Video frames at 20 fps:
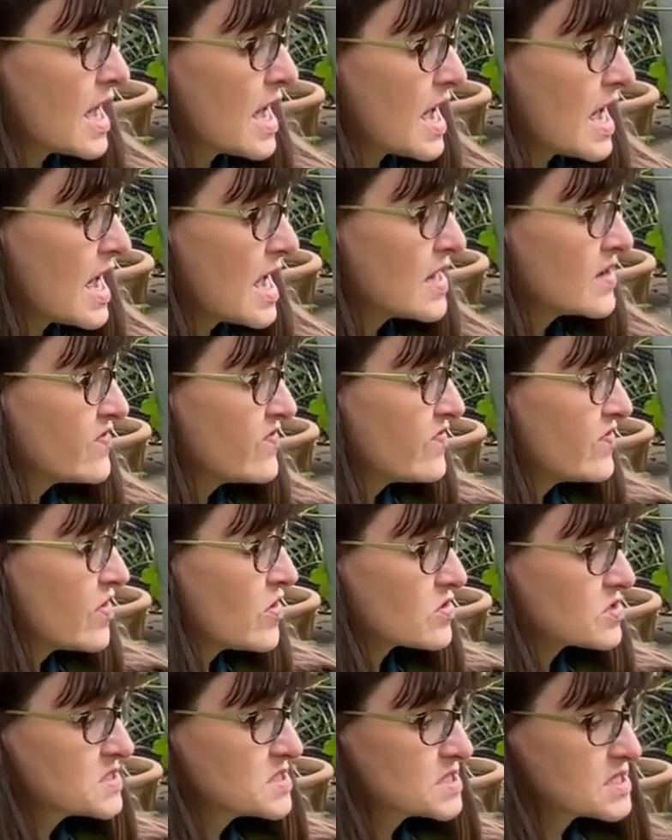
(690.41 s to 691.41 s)
and
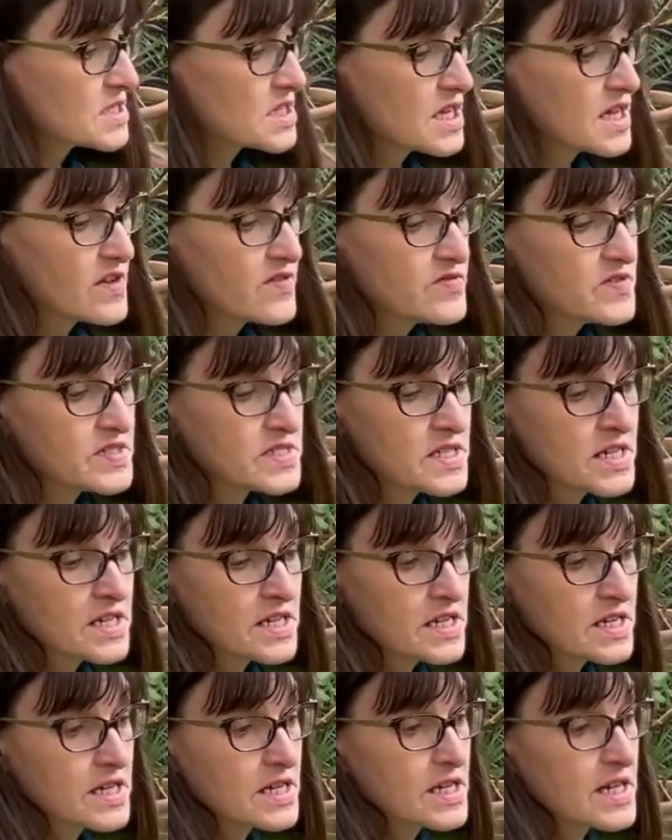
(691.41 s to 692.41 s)
foxgloves
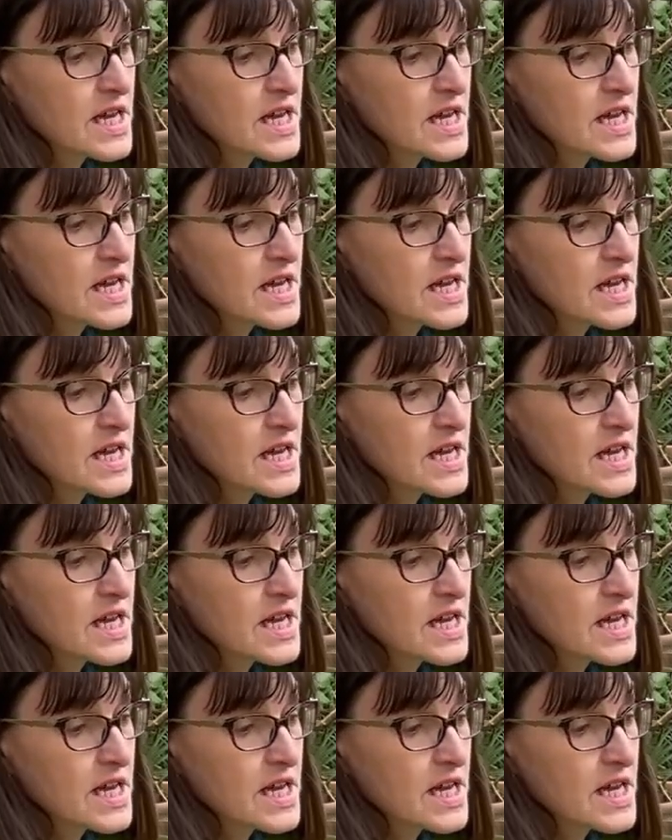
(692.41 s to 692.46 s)
and